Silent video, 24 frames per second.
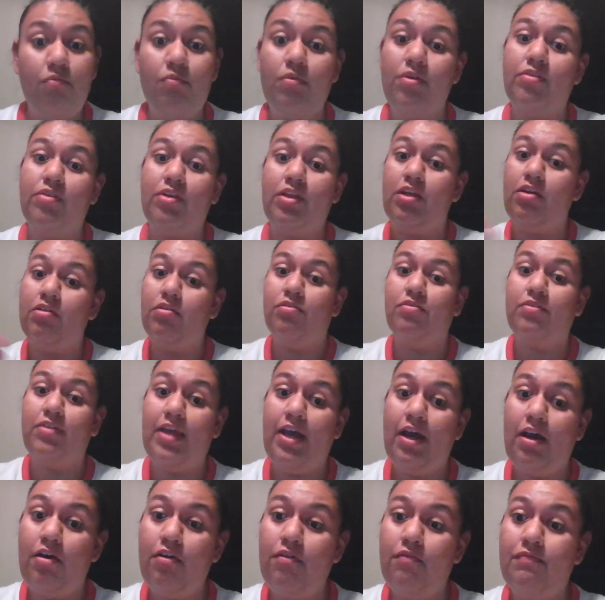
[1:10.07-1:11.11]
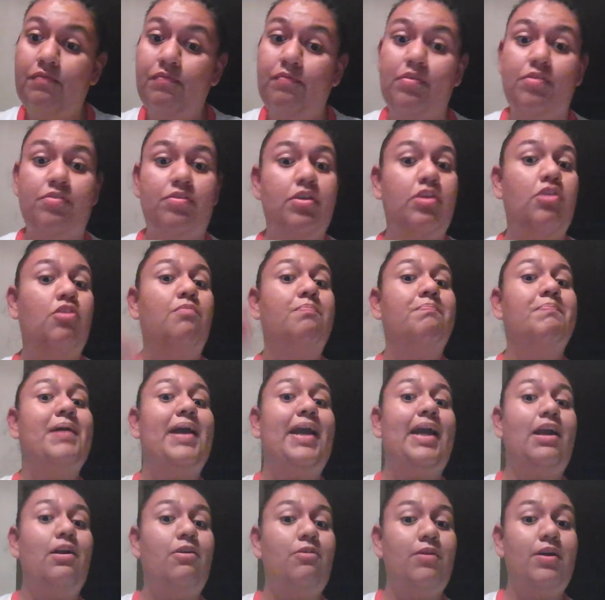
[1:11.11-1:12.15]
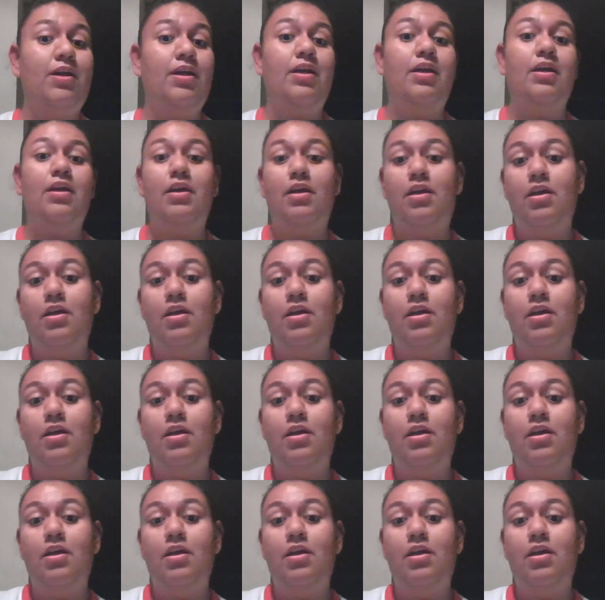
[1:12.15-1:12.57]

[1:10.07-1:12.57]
Was it yourself? Was it your parent?